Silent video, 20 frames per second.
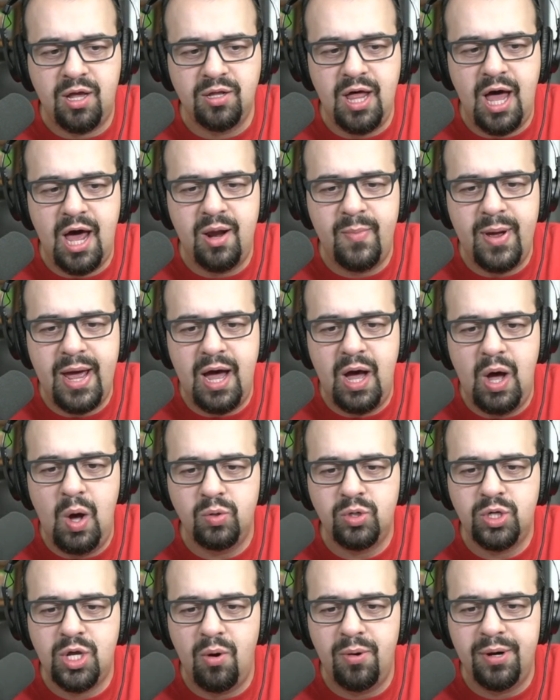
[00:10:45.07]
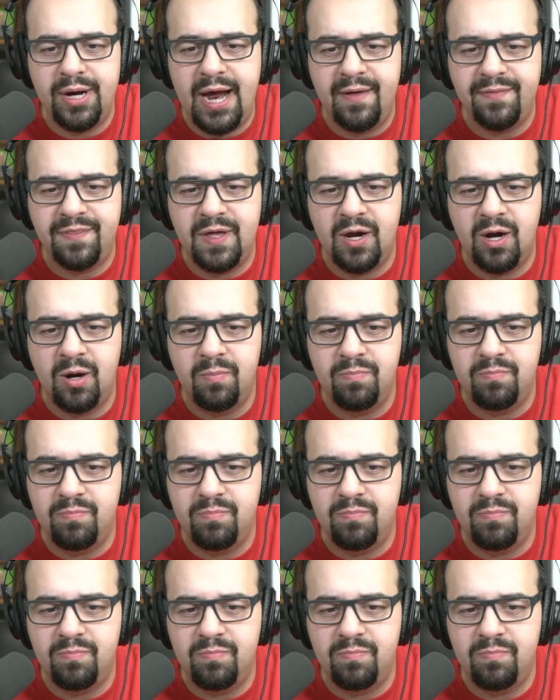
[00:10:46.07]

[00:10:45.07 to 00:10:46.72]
a lot about going out there,